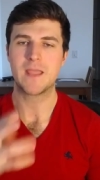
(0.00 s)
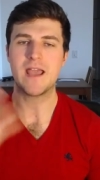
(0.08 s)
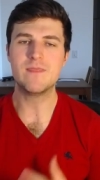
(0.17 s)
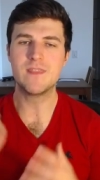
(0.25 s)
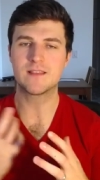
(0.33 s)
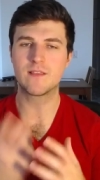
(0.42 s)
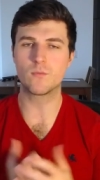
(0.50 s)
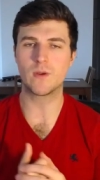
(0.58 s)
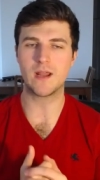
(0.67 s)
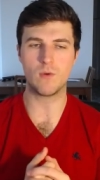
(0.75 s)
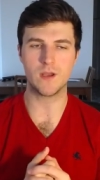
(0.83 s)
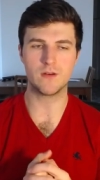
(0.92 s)
And this is
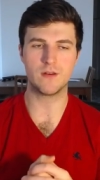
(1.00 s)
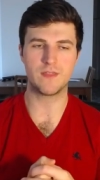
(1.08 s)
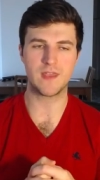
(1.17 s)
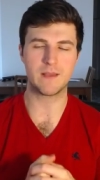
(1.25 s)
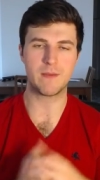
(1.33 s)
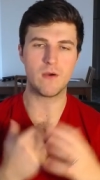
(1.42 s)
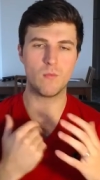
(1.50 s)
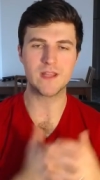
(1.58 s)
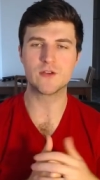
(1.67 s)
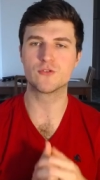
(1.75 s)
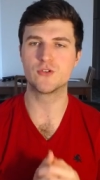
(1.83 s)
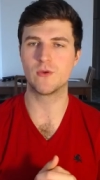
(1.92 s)
what I want you to think about
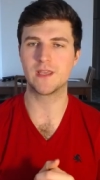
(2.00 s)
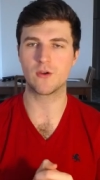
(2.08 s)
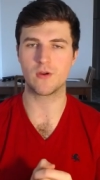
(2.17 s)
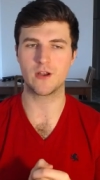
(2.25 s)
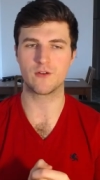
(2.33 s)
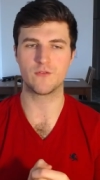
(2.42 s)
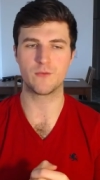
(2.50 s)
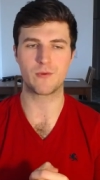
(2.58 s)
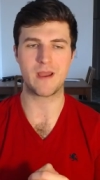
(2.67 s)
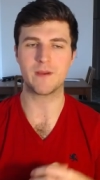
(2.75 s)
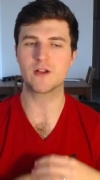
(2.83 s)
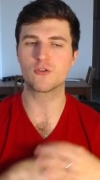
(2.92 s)
when you're doing your interview
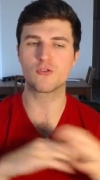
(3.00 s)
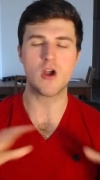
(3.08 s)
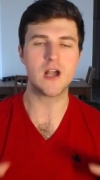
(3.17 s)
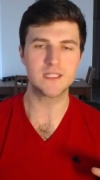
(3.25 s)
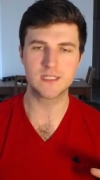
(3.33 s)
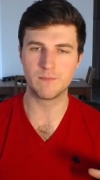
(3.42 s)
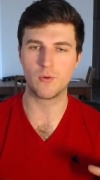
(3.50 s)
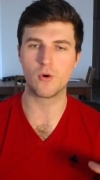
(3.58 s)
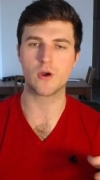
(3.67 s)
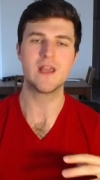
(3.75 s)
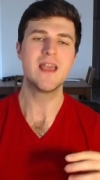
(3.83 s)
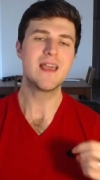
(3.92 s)
prep across the
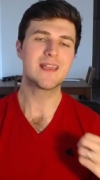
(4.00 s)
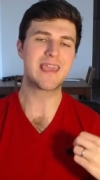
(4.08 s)
board.